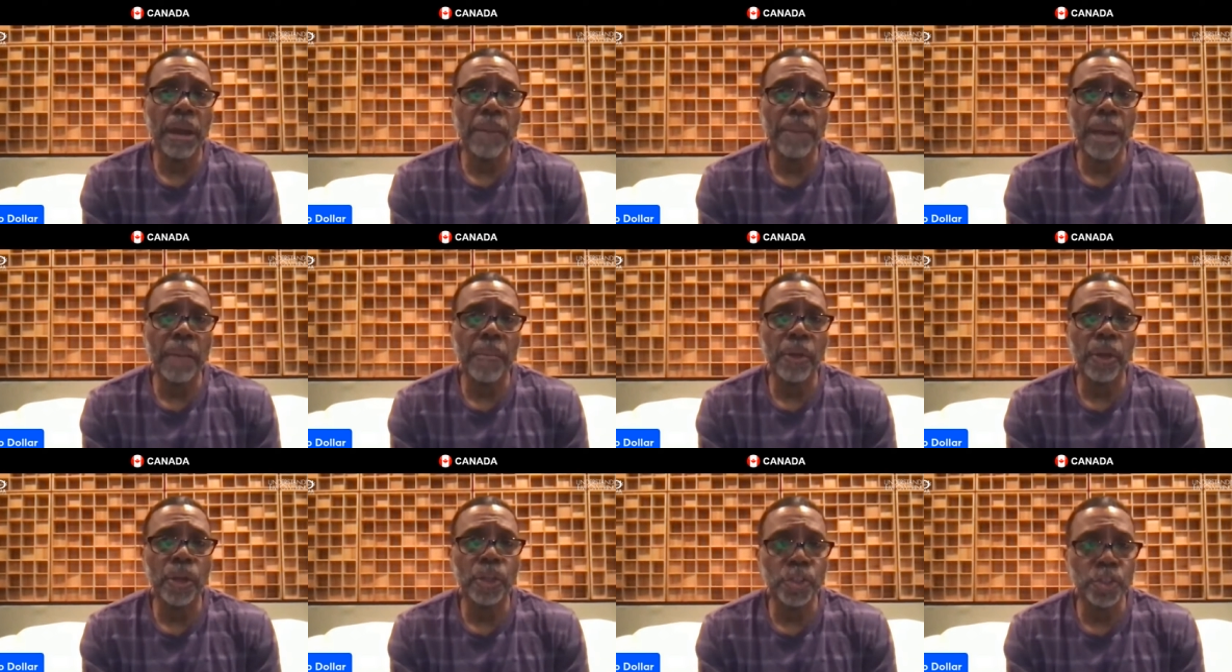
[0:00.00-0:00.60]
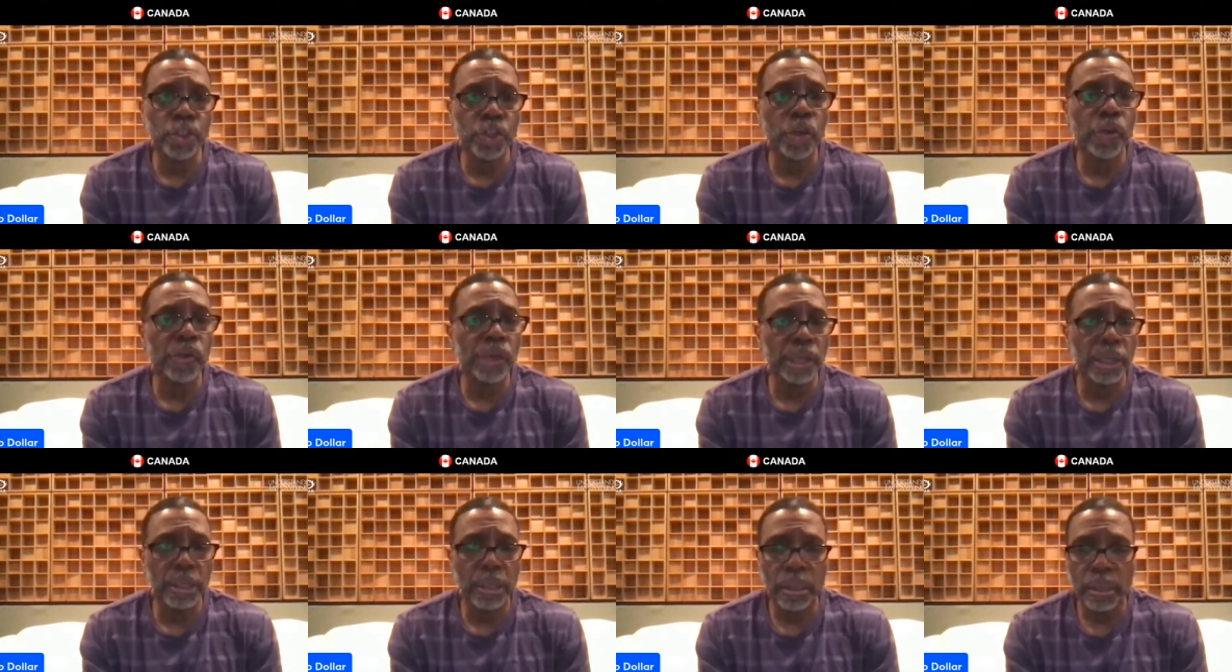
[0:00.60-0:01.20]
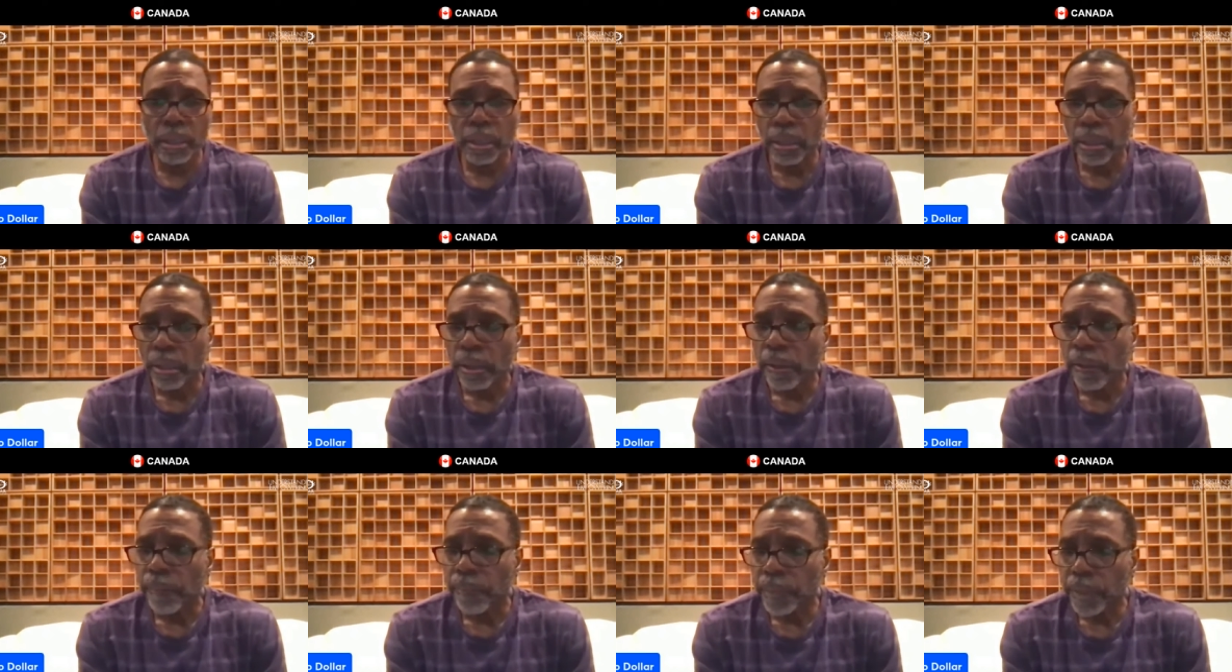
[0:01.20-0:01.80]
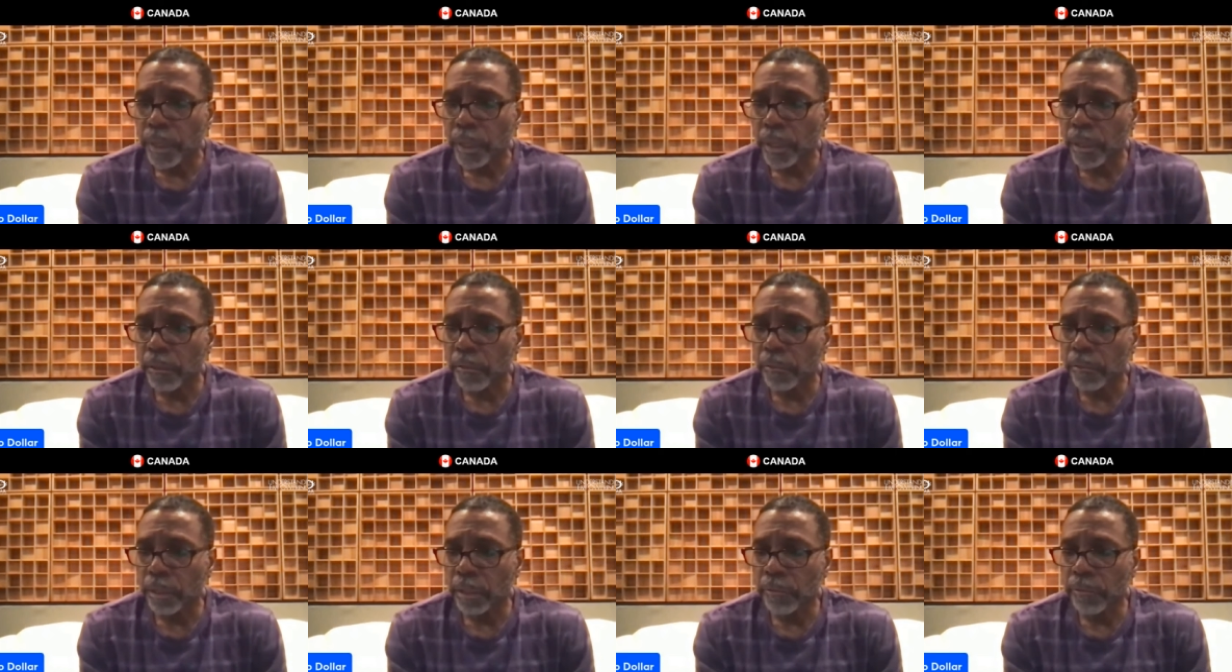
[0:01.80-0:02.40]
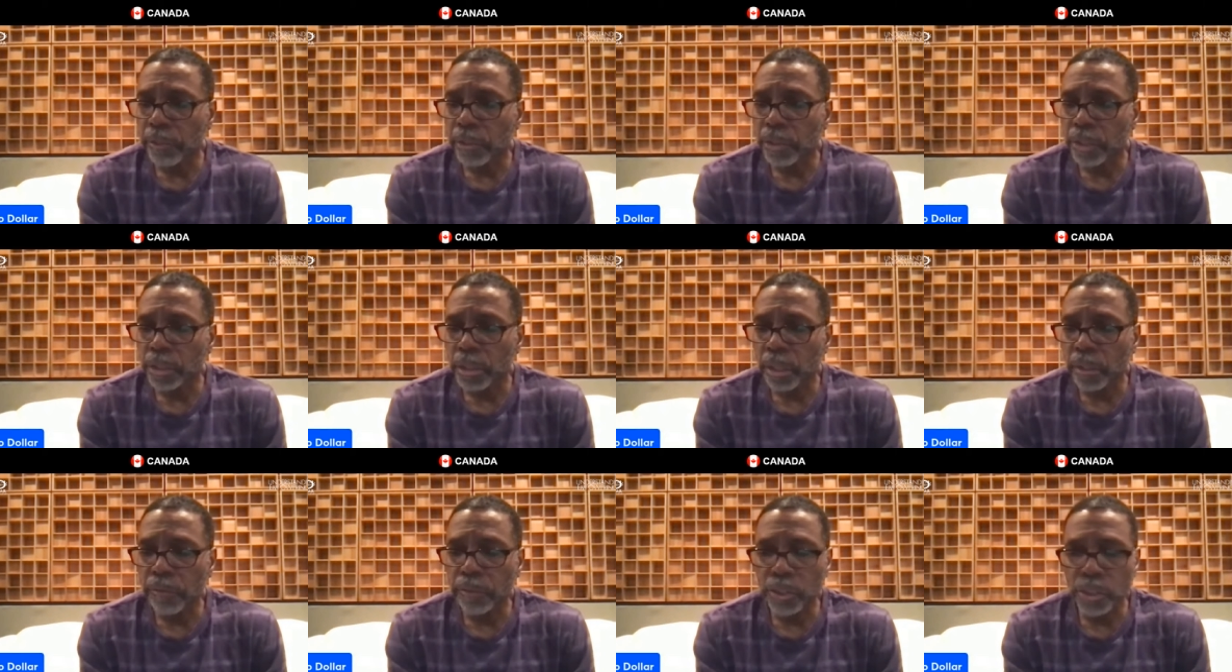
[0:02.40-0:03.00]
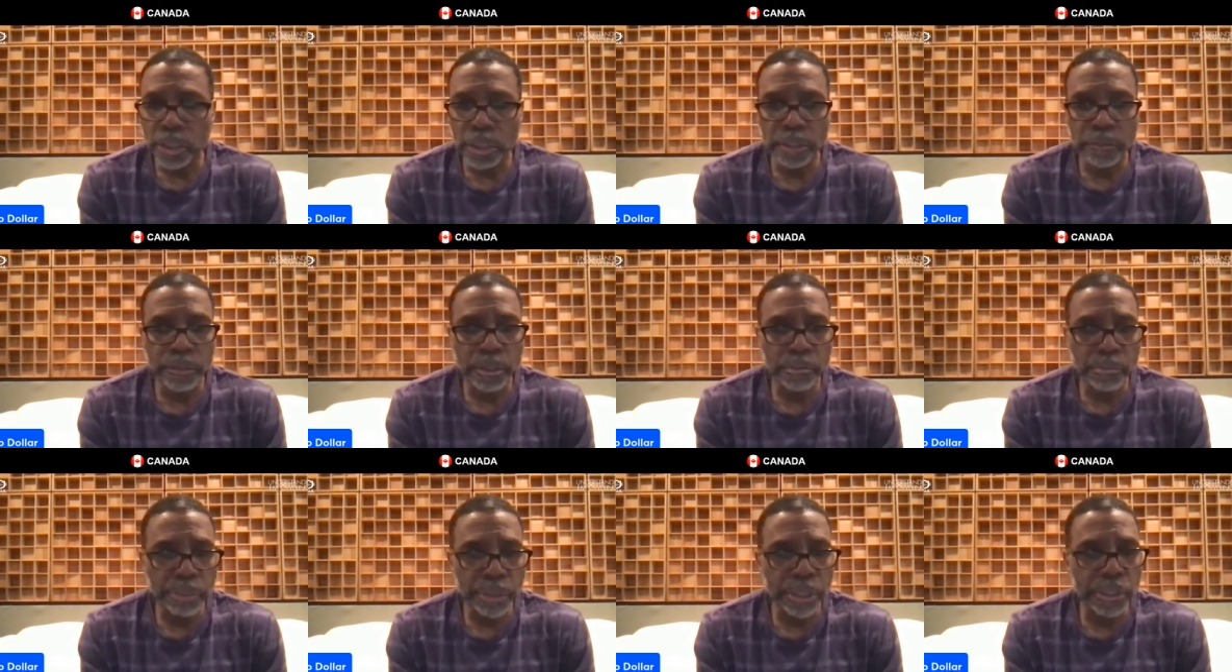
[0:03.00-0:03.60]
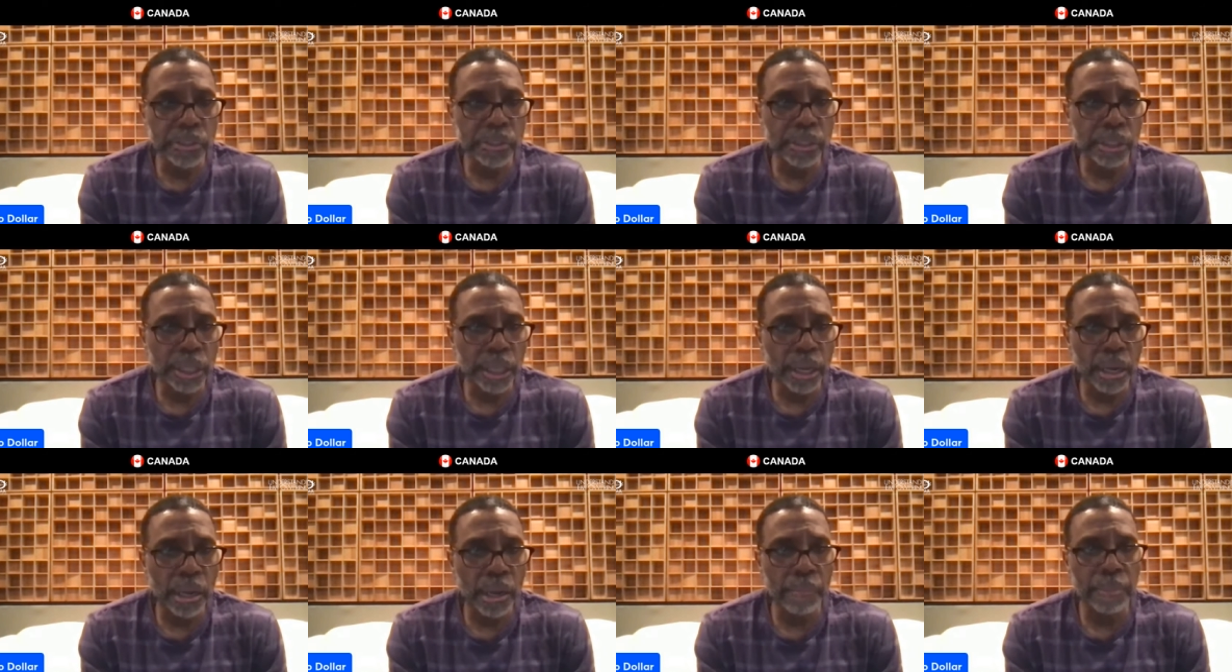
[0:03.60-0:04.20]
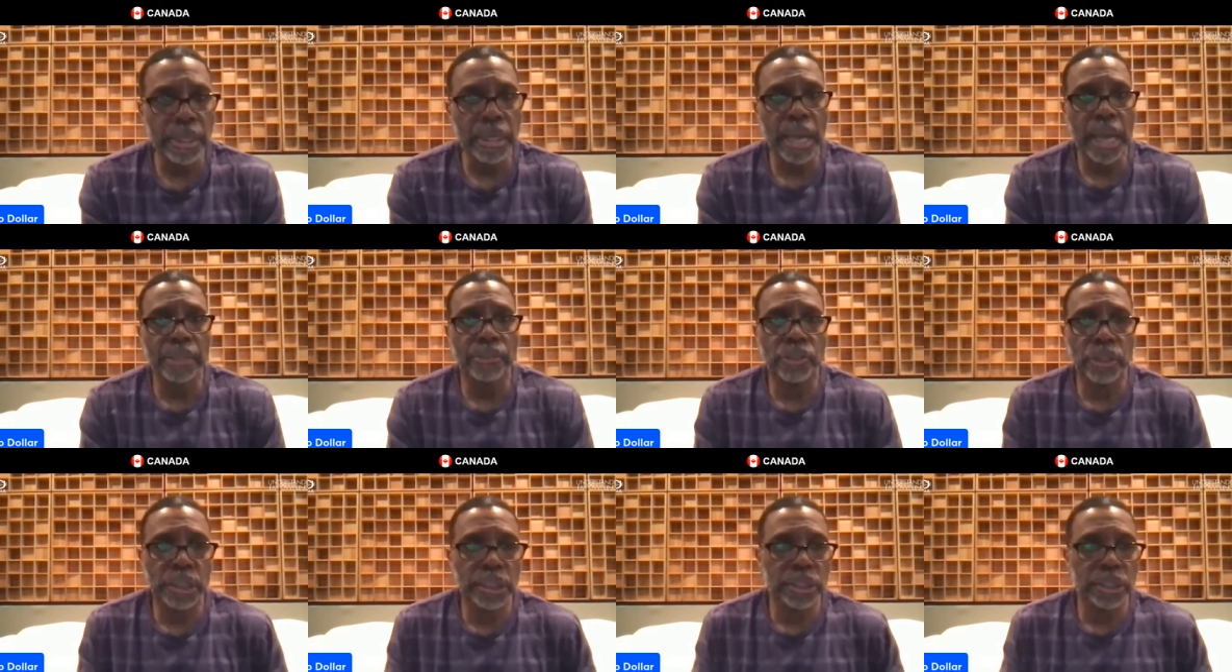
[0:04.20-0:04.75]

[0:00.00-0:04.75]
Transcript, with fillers: I'm on a journey of of of achieving peace and calm and not